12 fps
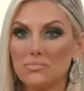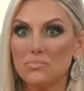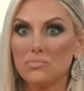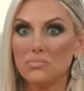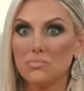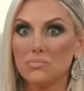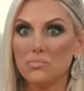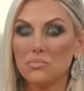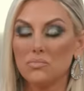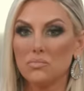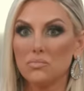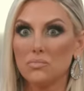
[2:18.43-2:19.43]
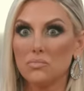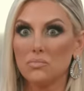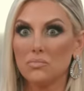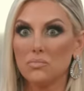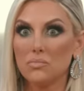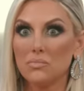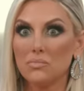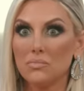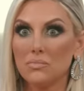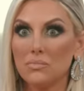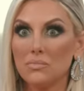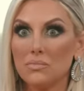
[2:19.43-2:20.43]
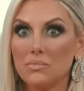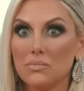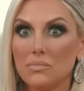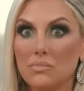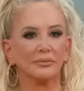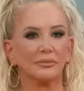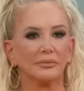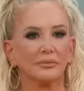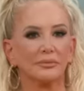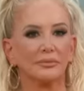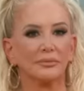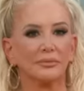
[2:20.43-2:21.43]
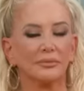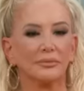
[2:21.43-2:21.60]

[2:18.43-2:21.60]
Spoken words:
This person isn't speaking.